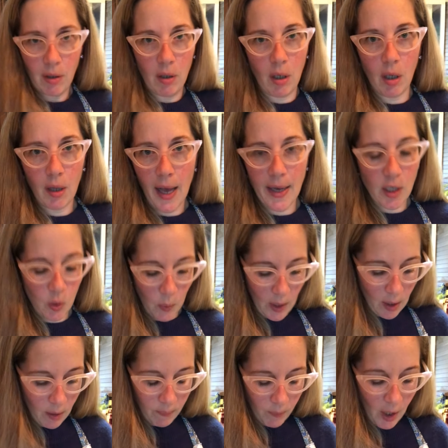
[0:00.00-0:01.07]
It lasts
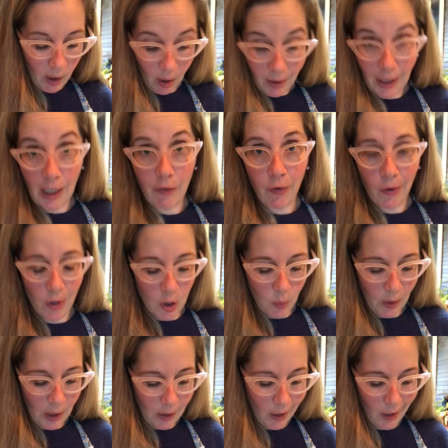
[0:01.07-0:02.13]
well. I got kefir this
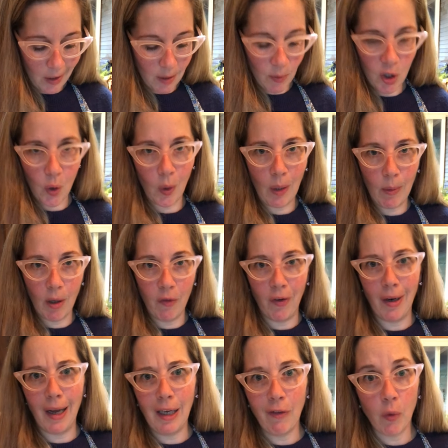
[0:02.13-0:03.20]
week. I got some soy milk for
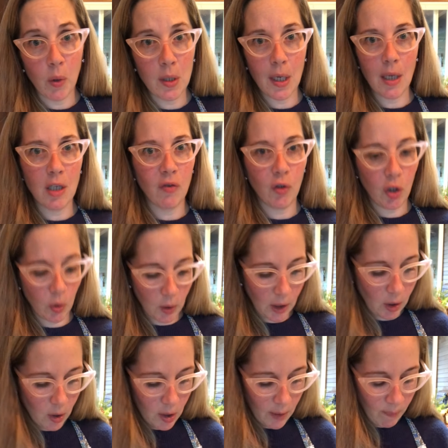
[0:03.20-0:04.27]
94 cents for 2
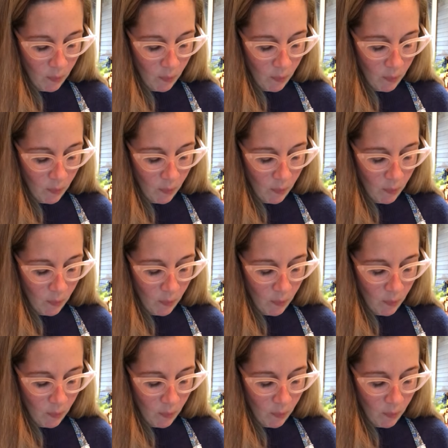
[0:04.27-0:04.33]
liters.